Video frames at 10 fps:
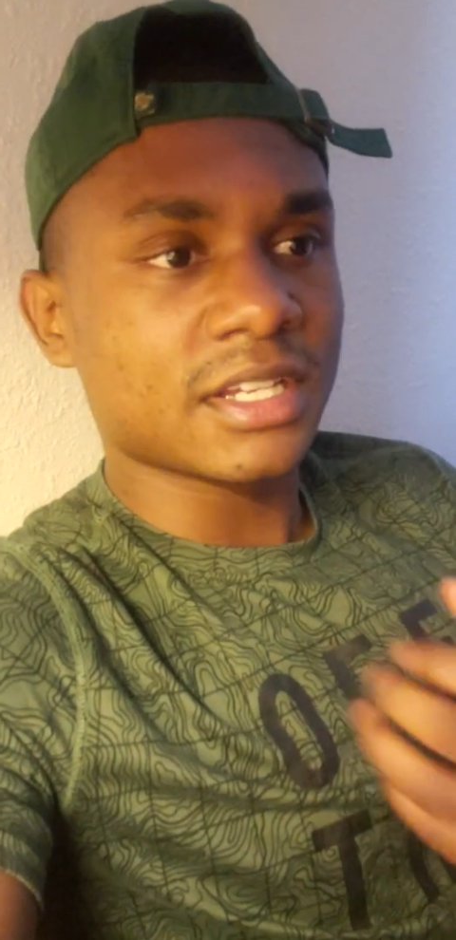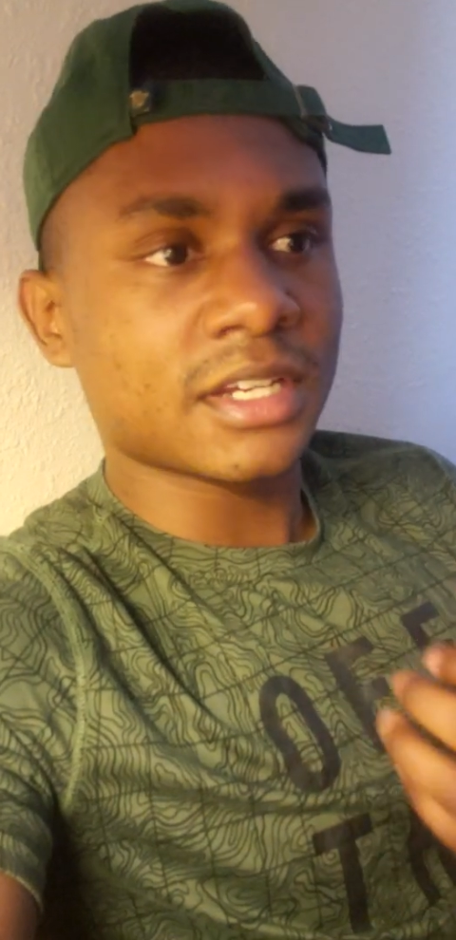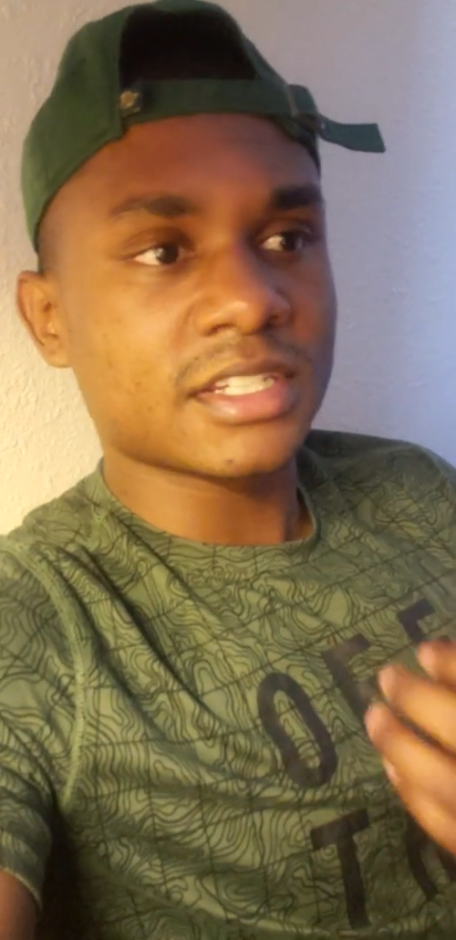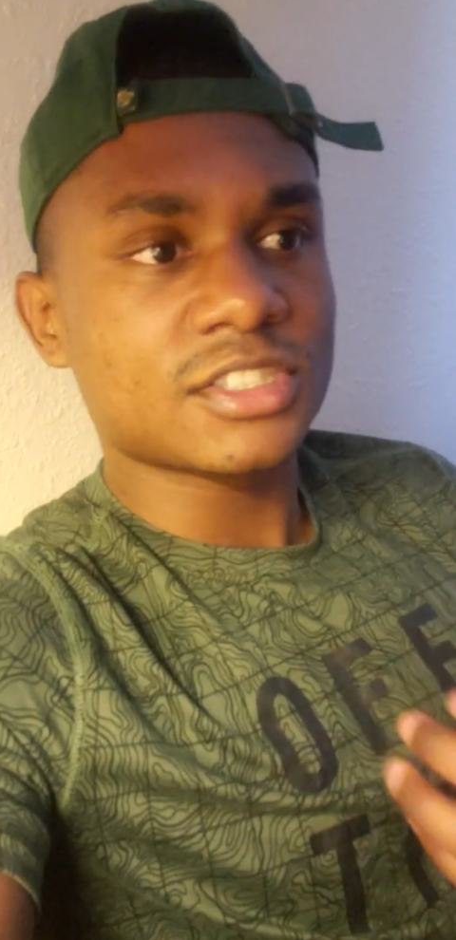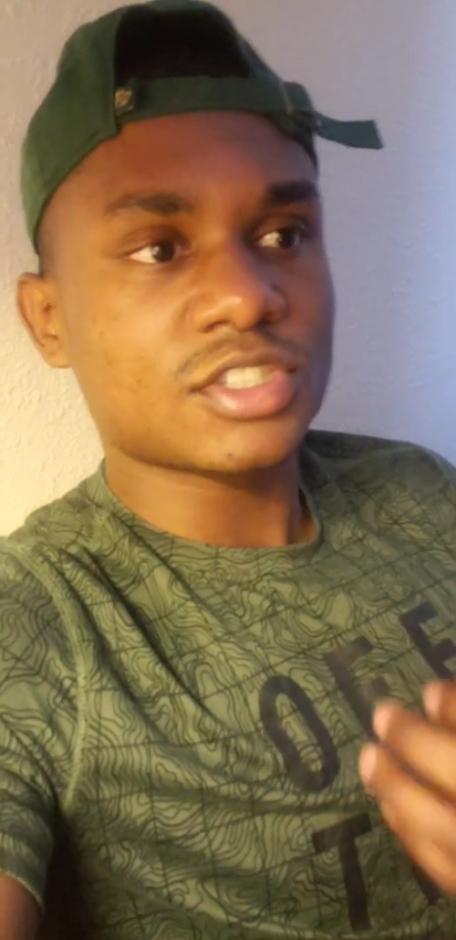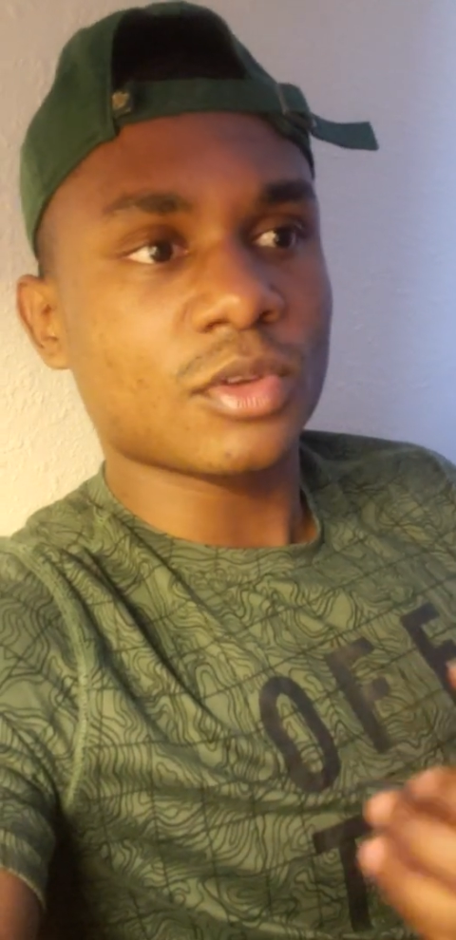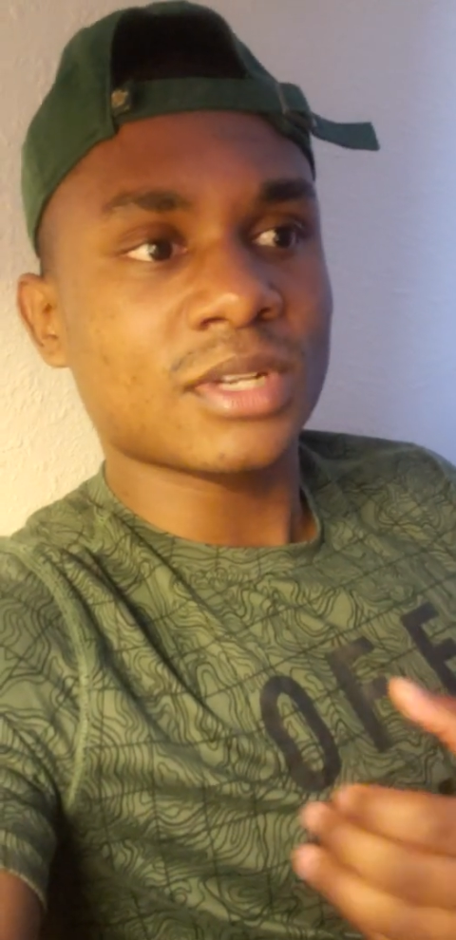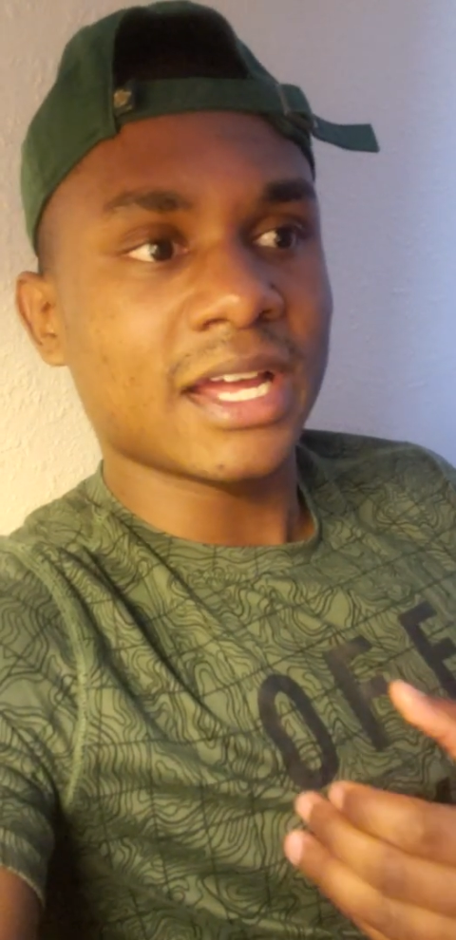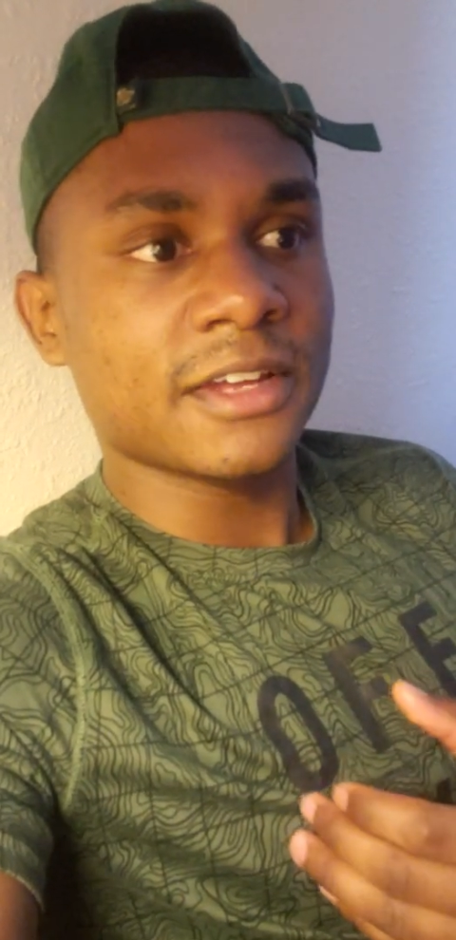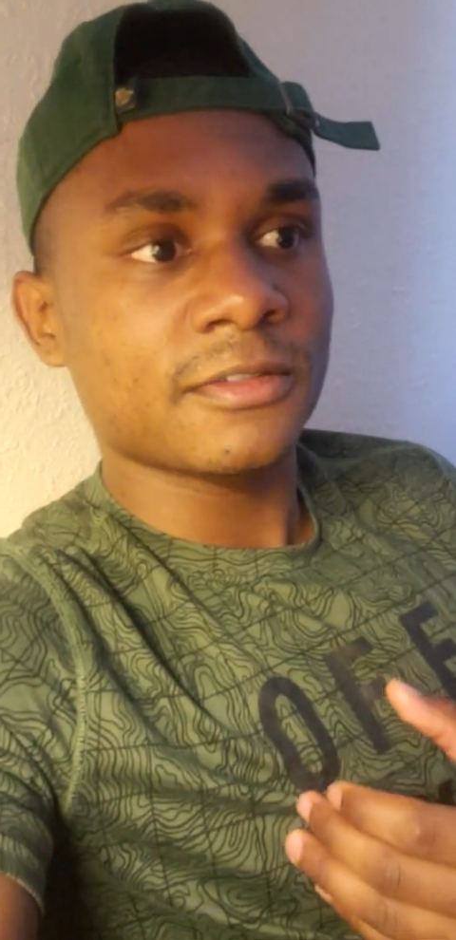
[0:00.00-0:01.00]
against your
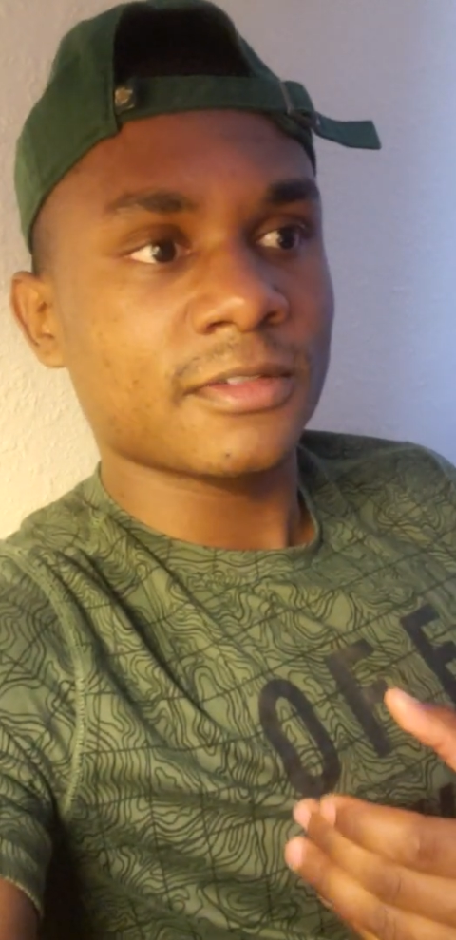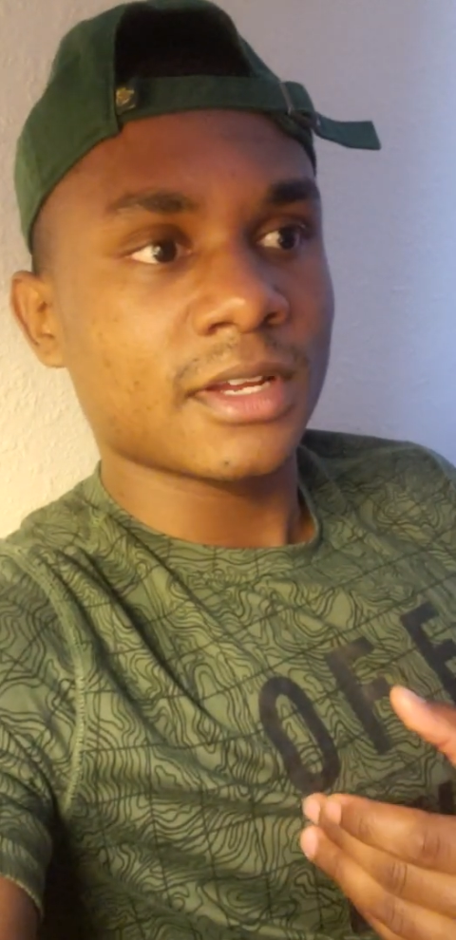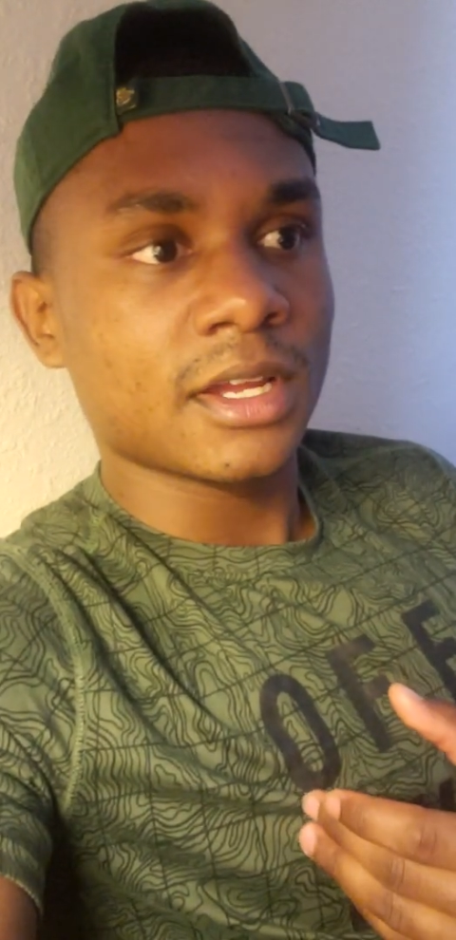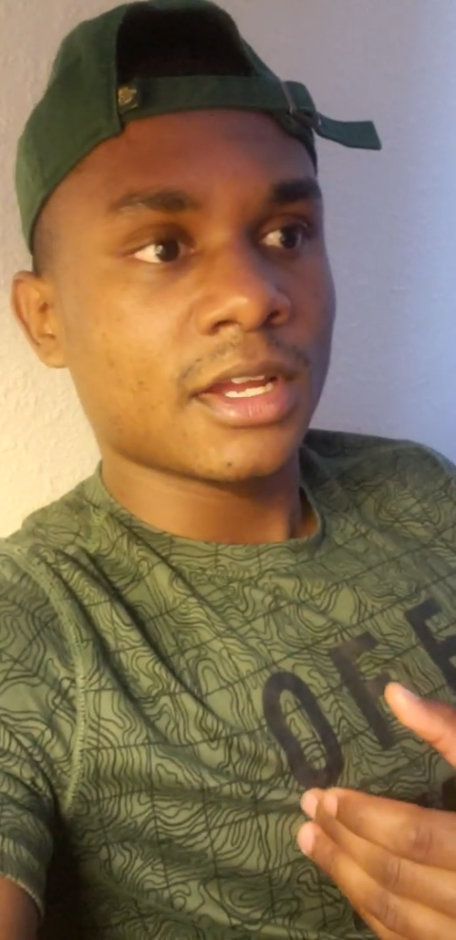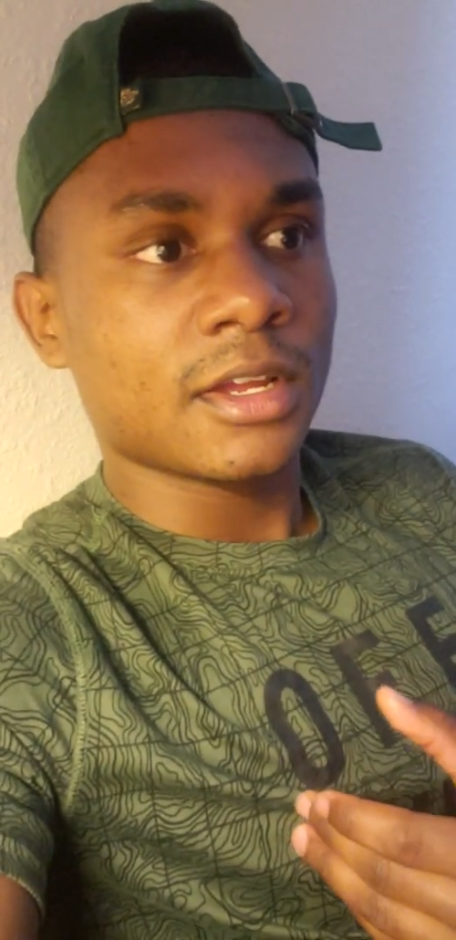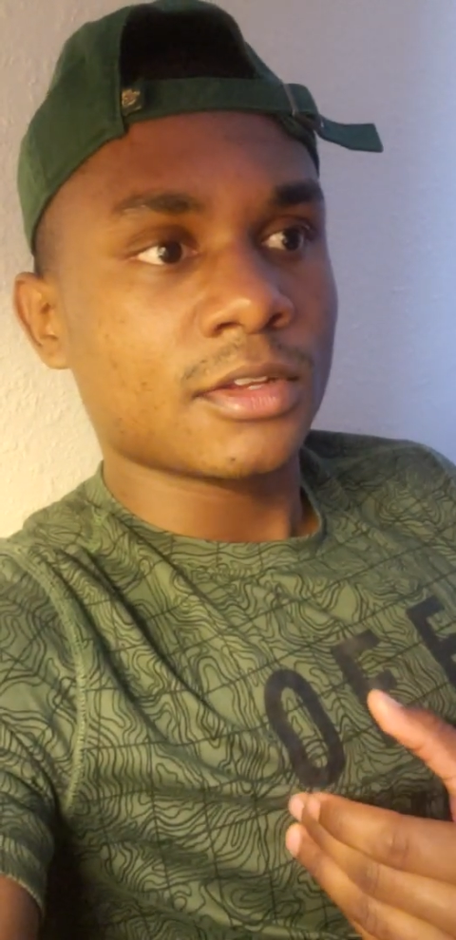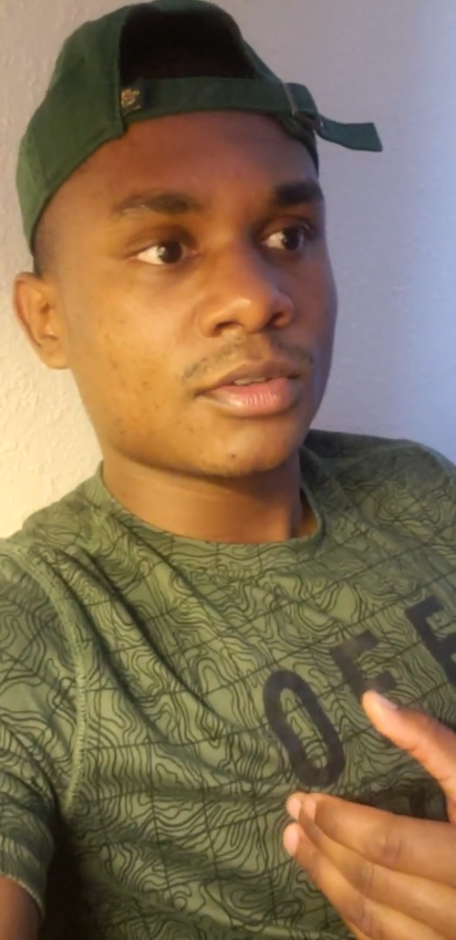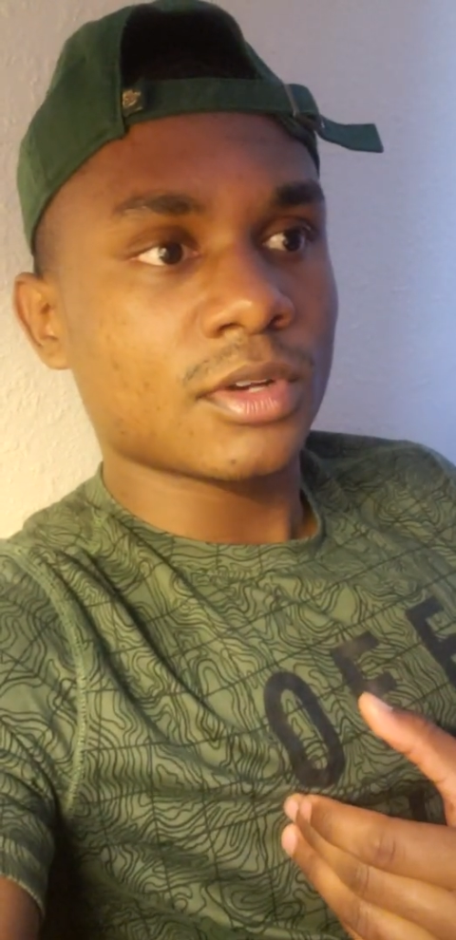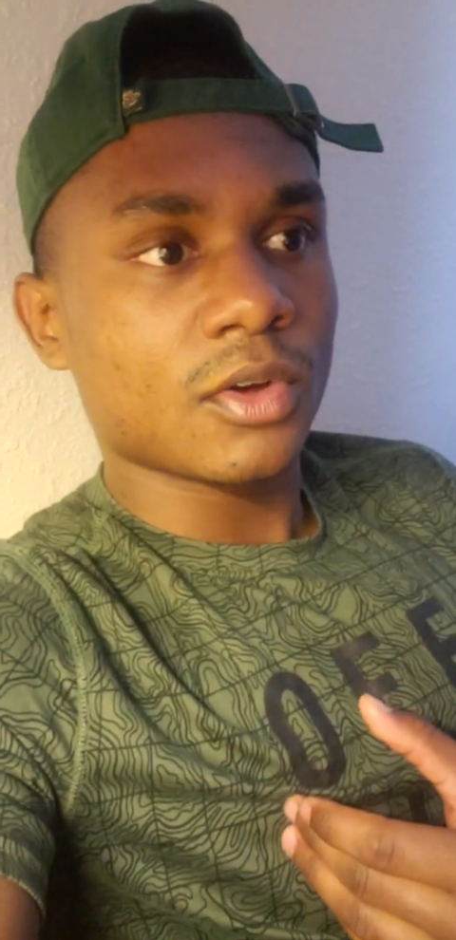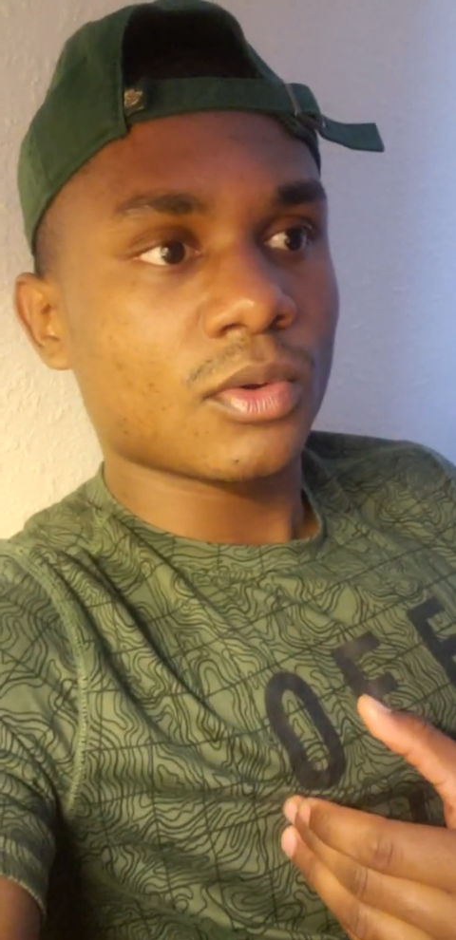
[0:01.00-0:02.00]
life, it's